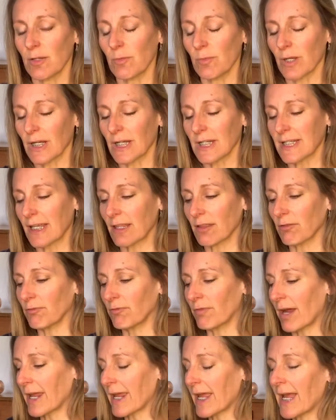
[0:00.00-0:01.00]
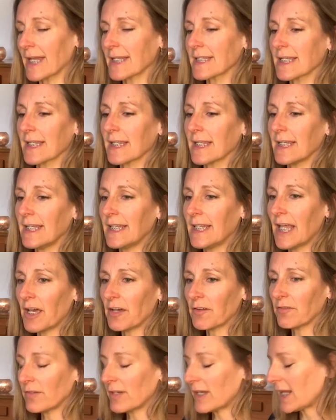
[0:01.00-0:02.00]
We're going to take the right hand to the
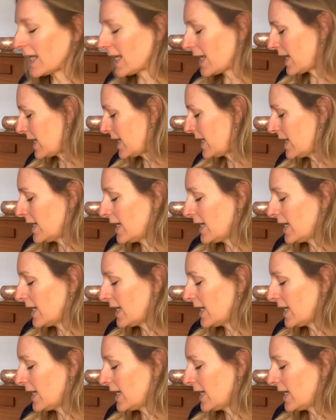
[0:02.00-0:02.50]
left knee,